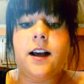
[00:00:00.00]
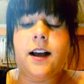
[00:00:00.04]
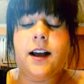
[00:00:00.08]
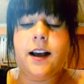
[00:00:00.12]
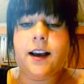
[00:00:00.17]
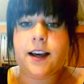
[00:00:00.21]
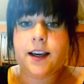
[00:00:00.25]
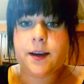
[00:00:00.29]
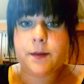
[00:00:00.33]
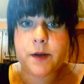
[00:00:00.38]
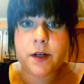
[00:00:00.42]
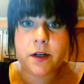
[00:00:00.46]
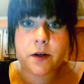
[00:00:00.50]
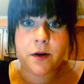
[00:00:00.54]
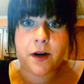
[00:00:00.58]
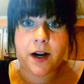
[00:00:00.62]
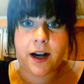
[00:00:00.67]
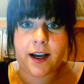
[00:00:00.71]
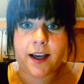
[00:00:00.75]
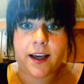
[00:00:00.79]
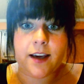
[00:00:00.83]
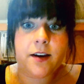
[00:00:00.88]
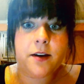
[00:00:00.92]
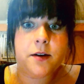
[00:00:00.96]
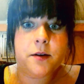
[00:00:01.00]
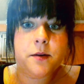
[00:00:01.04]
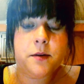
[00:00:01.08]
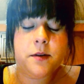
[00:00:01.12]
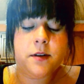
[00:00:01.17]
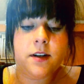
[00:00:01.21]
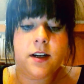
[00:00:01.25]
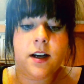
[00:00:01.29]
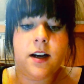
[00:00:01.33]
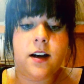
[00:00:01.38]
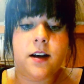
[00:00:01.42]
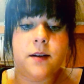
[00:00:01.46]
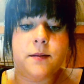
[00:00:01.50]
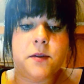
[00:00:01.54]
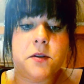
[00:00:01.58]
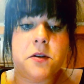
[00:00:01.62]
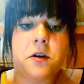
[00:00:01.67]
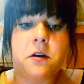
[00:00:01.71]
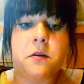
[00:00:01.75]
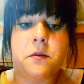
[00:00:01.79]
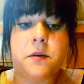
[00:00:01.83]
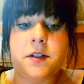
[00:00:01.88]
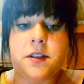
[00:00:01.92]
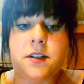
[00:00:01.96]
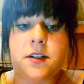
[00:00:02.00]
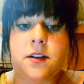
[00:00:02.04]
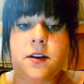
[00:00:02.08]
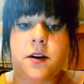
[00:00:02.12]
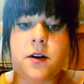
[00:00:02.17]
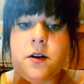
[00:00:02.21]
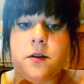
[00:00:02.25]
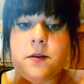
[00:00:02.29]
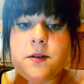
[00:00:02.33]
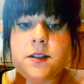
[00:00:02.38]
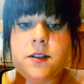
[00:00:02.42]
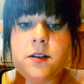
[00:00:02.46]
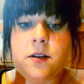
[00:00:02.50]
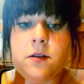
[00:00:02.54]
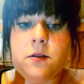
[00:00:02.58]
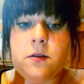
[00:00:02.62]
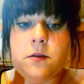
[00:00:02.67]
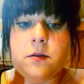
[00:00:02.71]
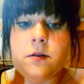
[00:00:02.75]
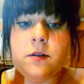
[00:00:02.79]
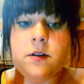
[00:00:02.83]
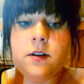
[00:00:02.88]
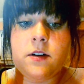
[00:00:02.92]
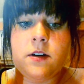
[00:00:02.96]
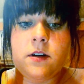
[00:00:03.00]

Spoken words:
I'm in Ohio, so I went to the OSU